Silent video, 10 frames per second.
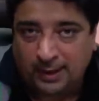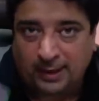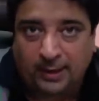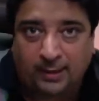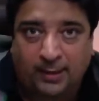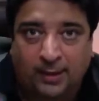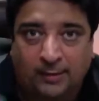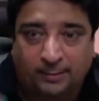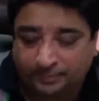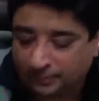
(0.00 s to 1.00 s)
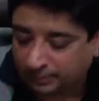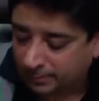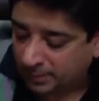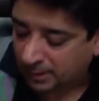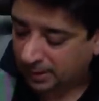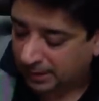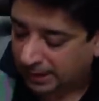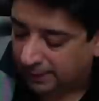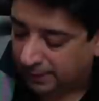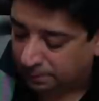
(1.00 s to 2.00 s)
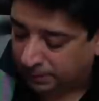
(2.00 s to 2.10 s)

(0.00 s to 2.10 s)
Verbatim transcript: and I will